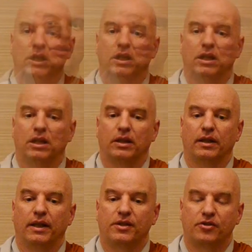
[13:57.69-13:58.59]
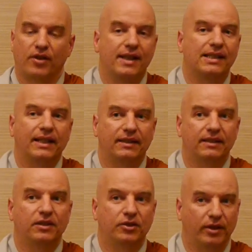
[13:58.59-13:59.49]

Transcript: Uh, it's translated into